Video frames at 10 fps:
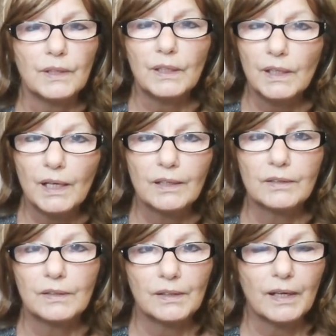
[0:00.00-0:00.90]
He
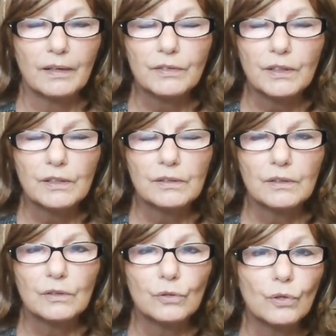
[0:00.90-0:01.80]
hasn't left us
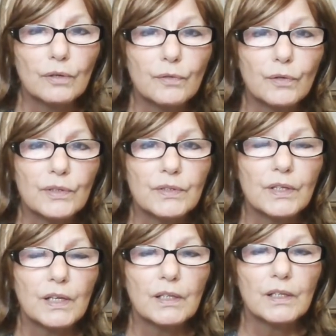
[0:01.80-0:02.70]
nor
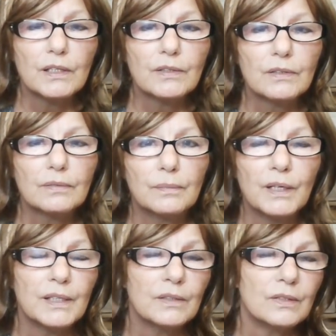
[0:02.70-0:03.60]
forsaken us,
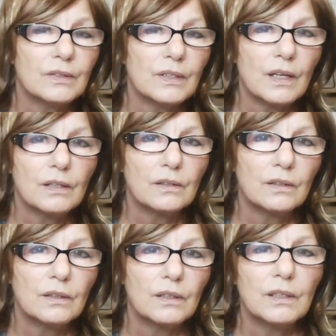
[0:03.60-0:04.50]
but instead
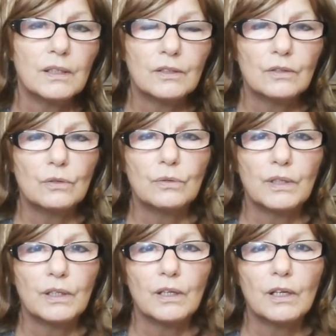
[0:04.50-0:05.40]
He is
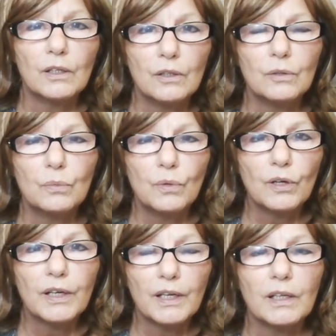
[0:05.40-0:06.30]
doing a good
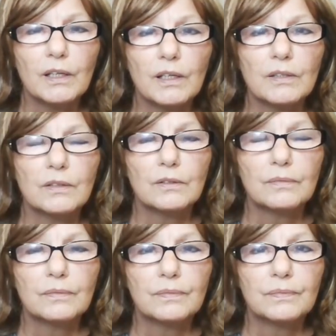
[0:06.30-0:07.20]
work in us,
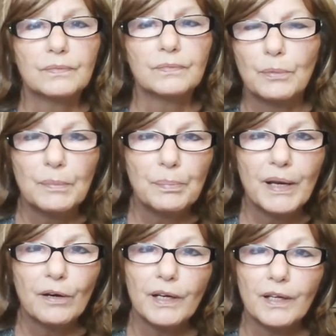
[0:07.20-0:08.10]

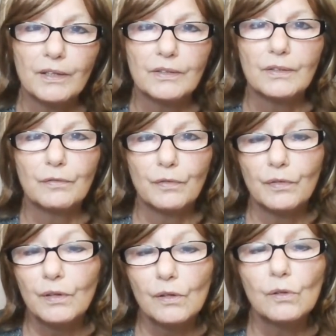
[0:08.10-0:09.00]
preparing us for
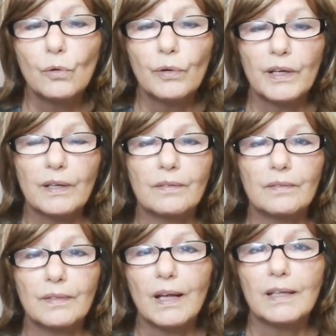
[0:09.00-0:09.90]
the glory
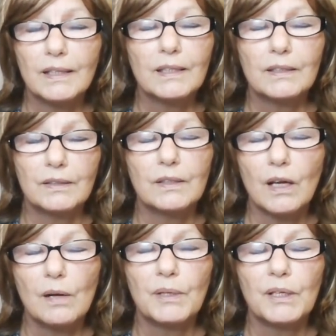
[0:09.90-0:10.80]
that is
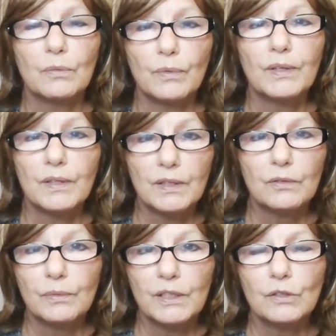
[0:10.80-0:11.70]
coming with
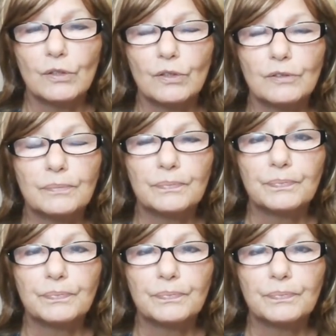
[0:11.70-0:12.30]
His return.